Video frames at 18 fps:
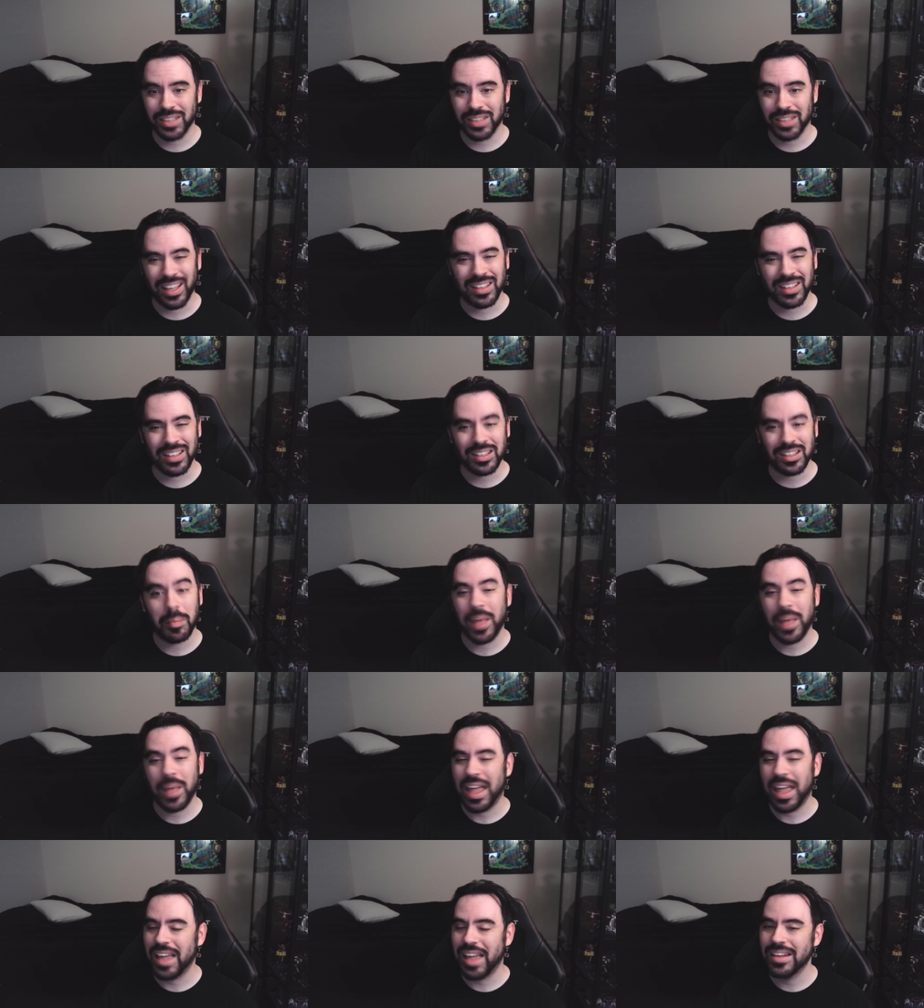and
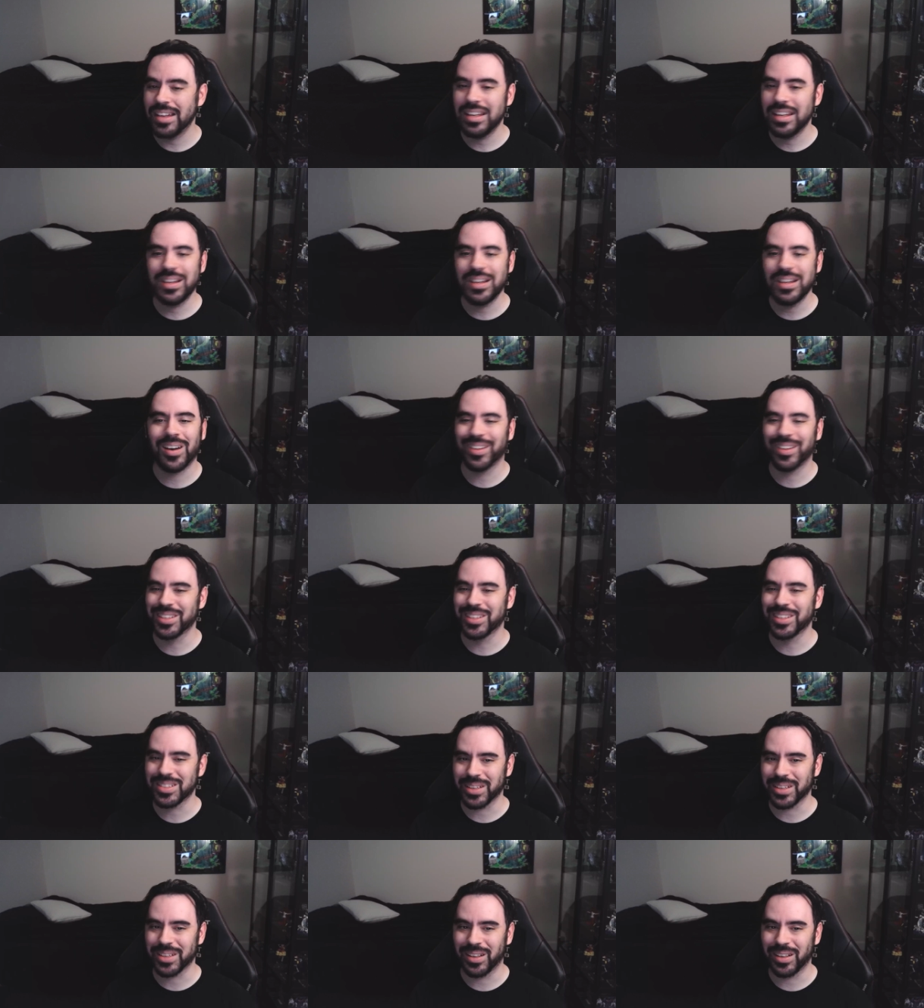depending on the
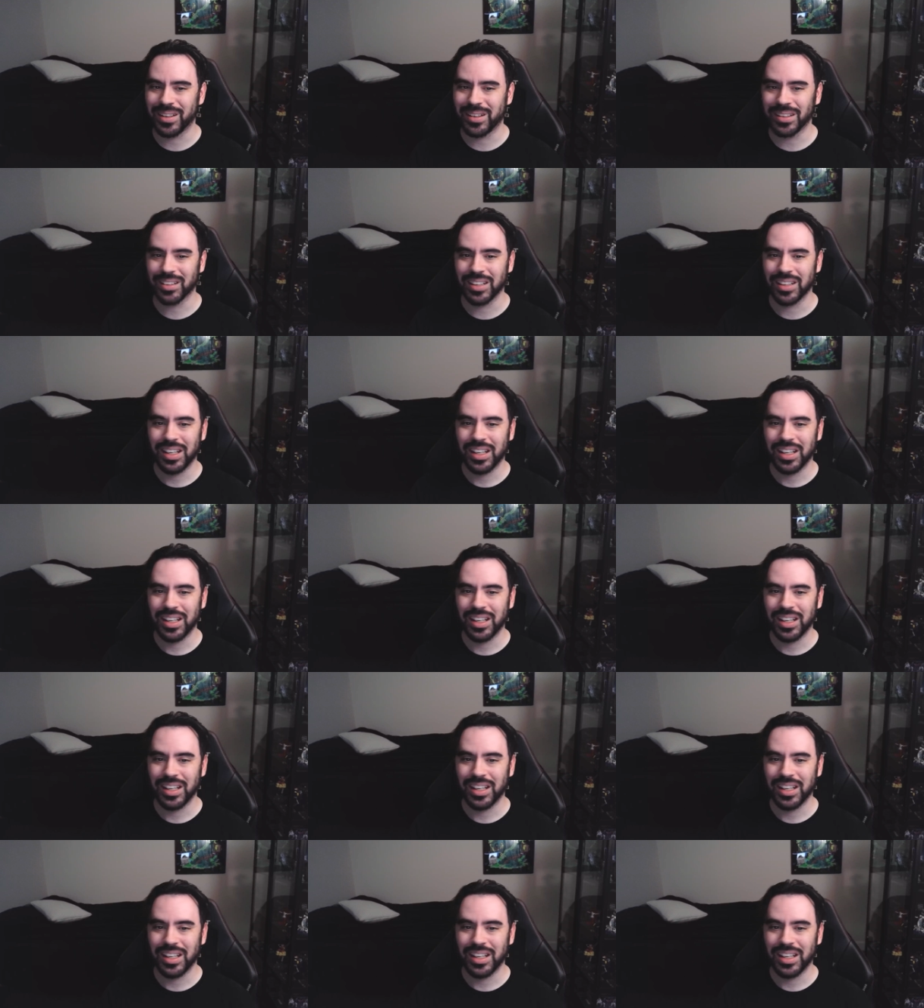song,